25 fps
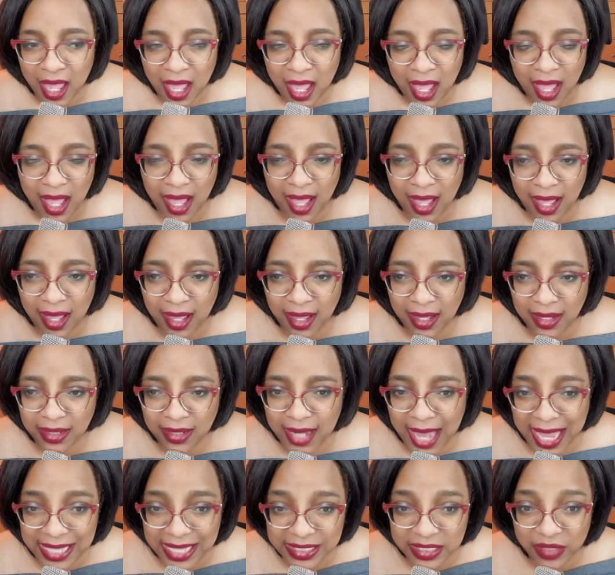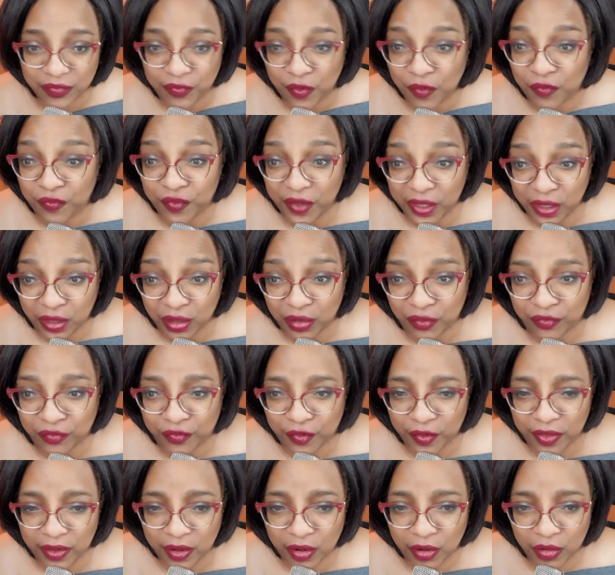uh, as a fulfiller
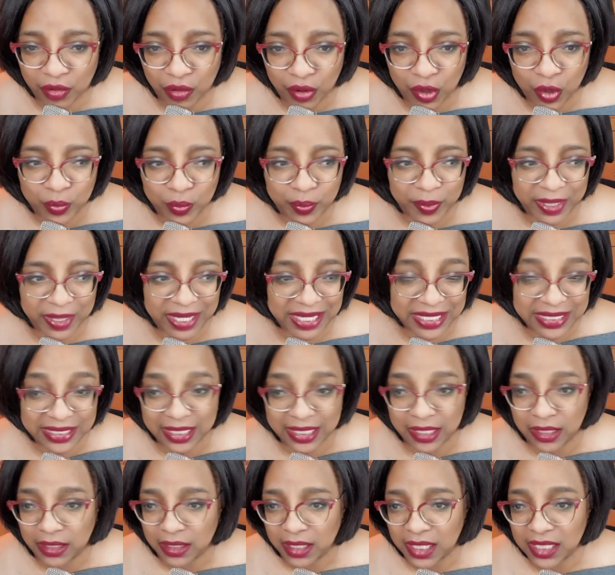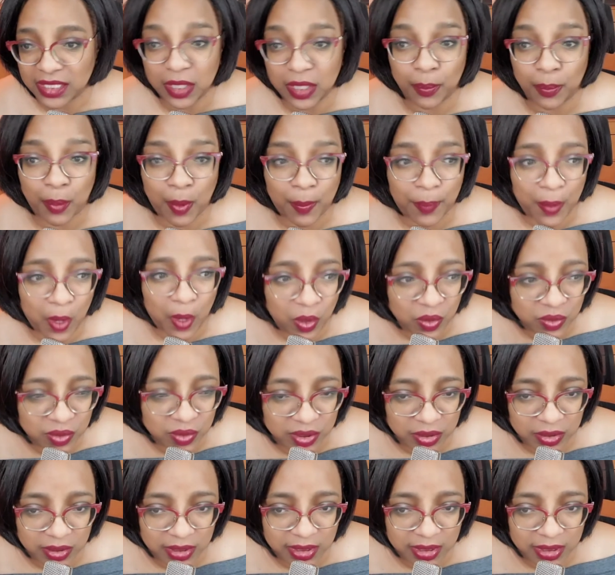for their group? Is it is it
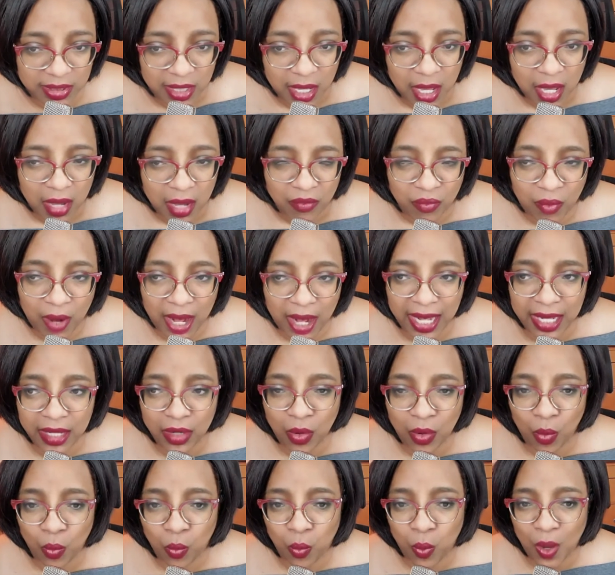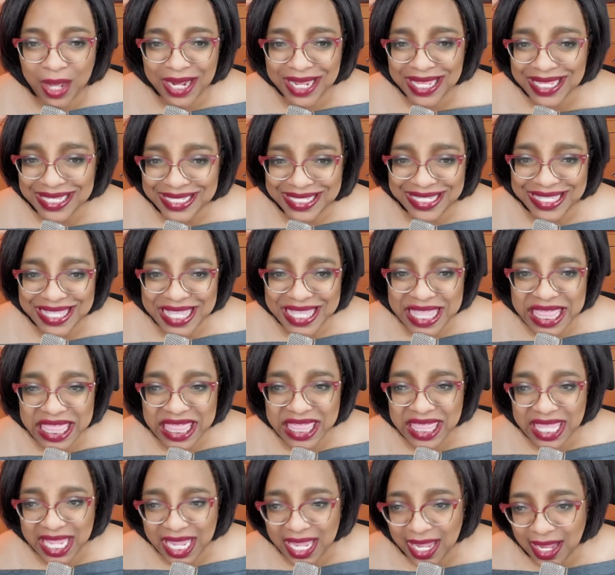proposals, right? What is the
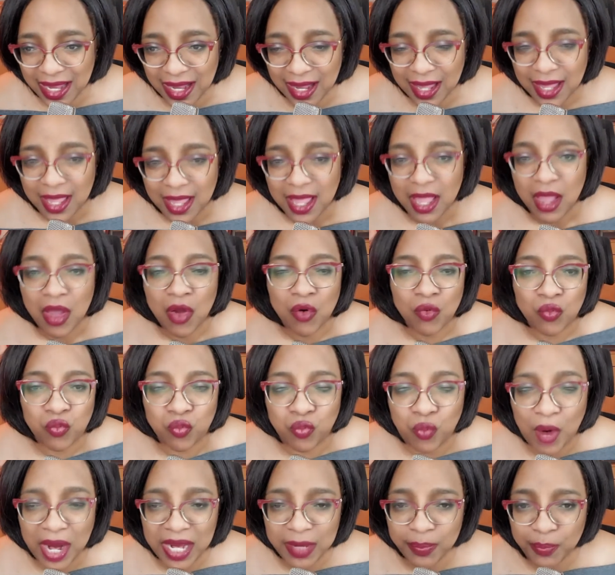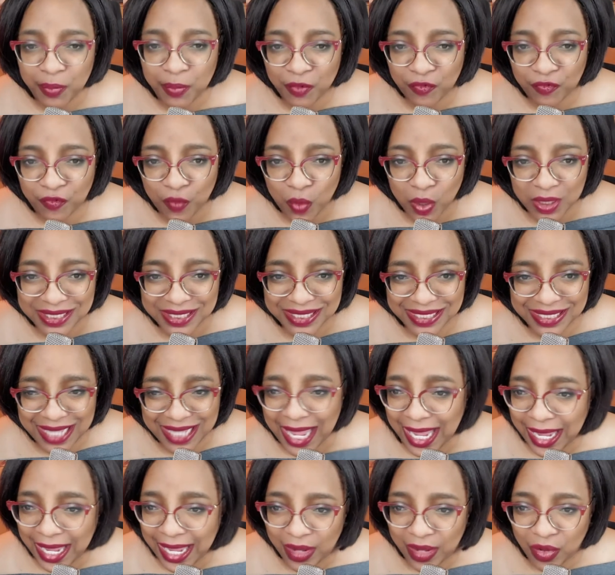thing right before
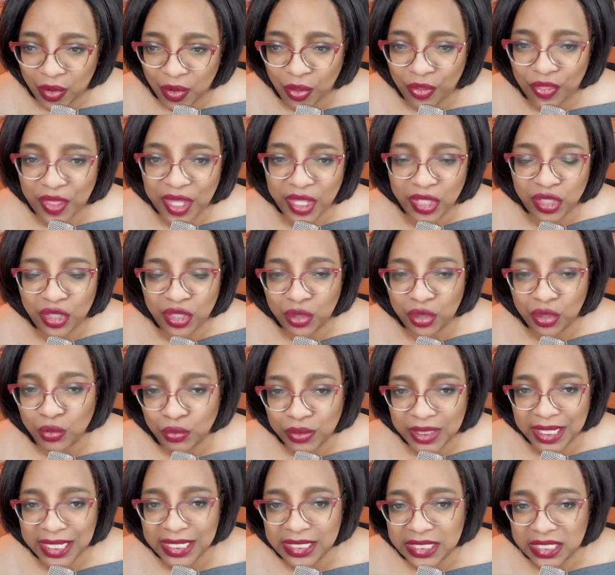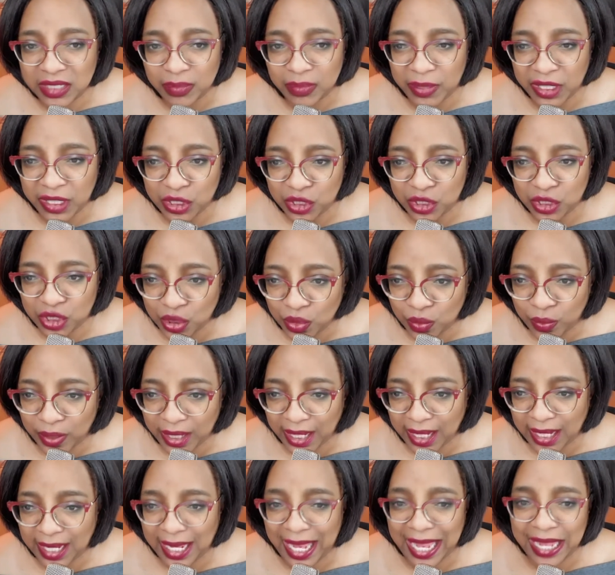sale that you need to be
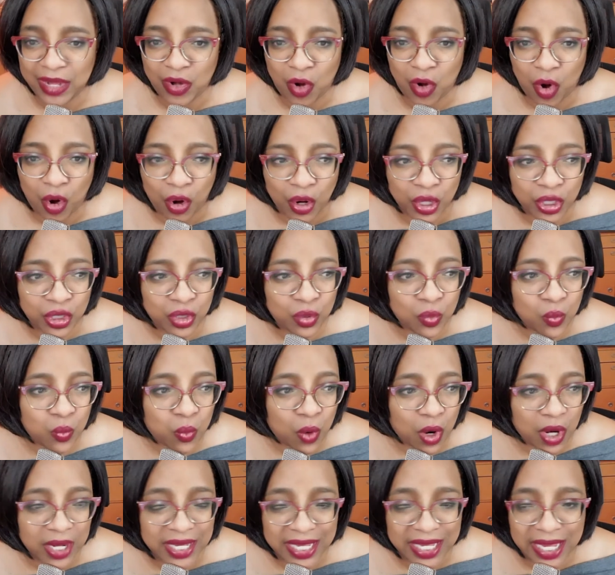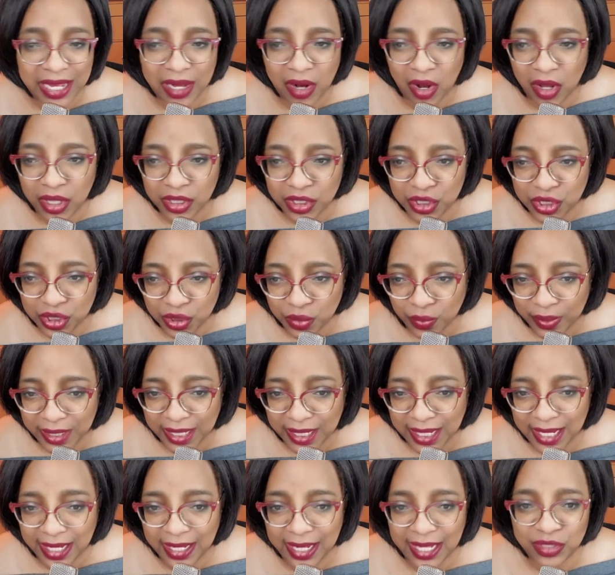doing and are you working on
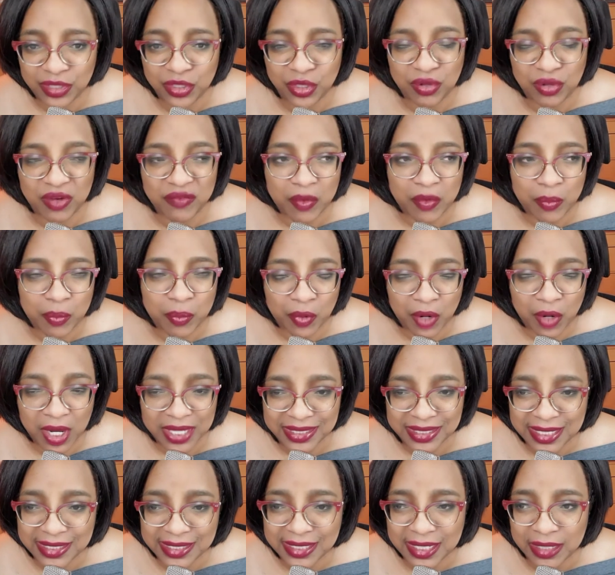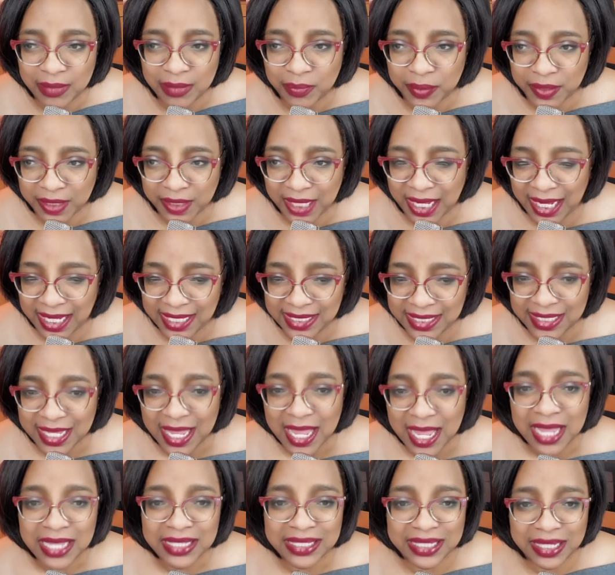doing it and do you have a process in place
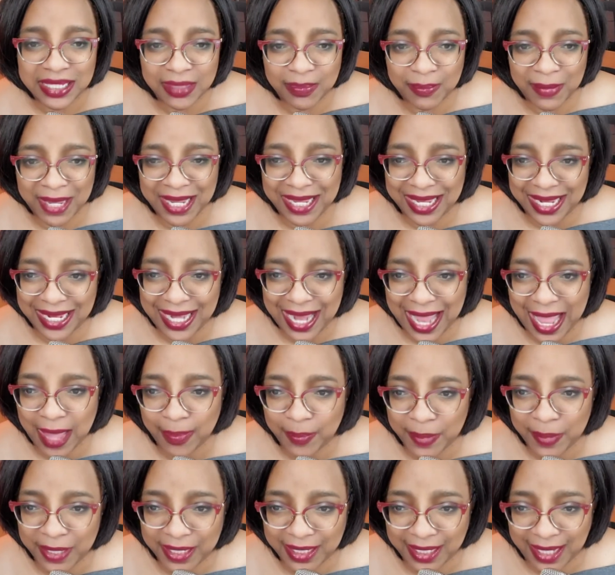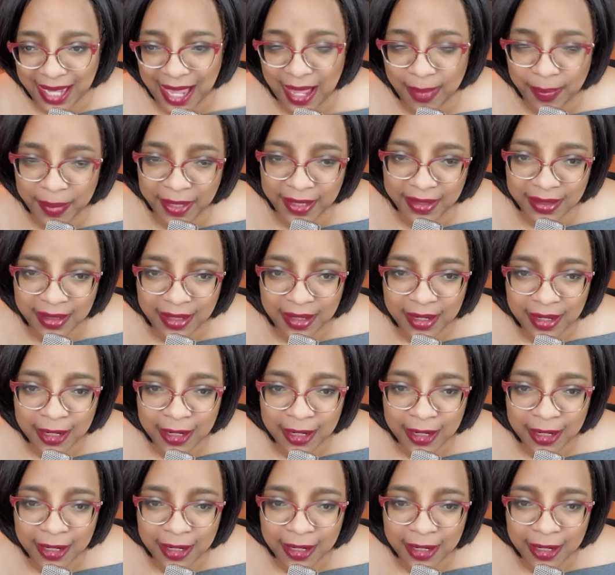to make it happen, Captain?